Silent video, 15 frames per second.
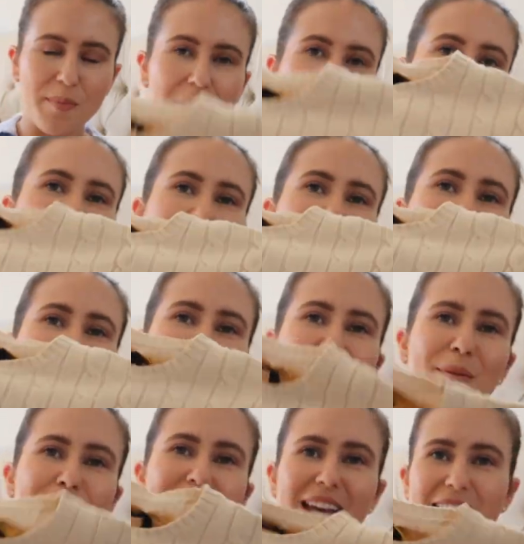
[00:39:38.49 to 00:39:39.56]
But
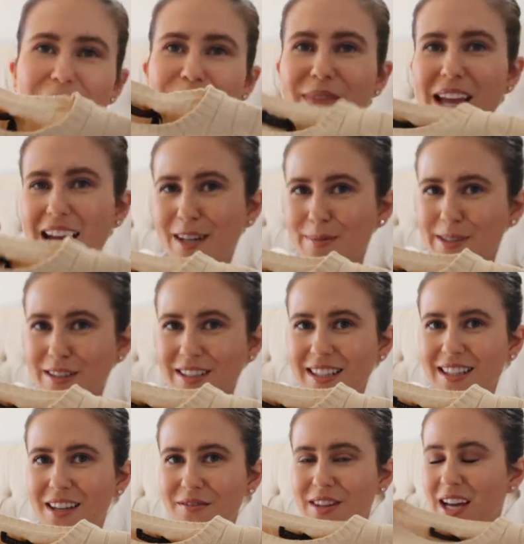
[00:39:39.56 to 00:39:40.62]
yeah, absolutely
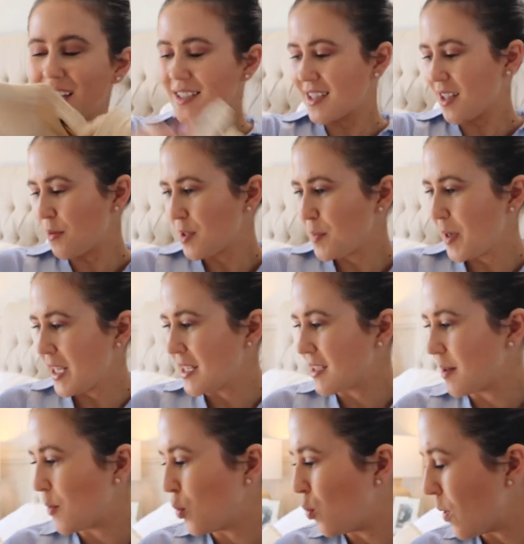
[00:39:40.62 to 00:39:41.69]
love that. So that was piece
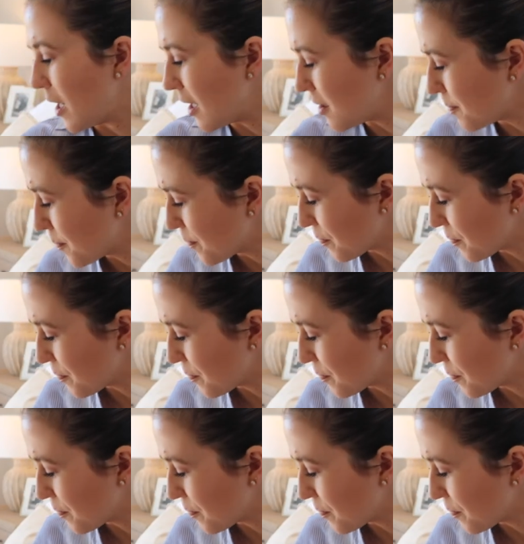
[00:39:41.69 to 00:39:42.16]
number one.